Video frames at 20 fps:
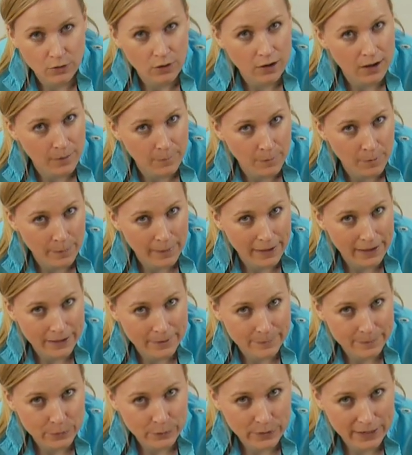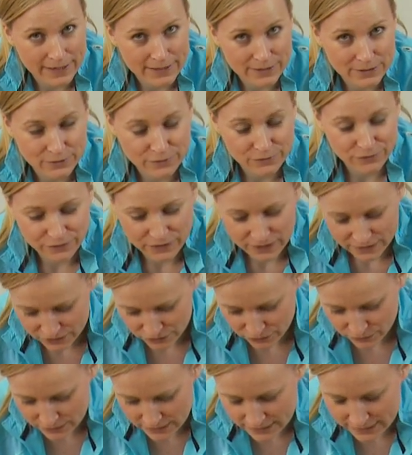your upper back, okay? So
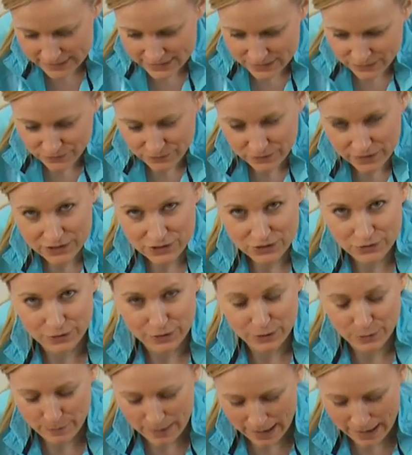fix your knees, fix your low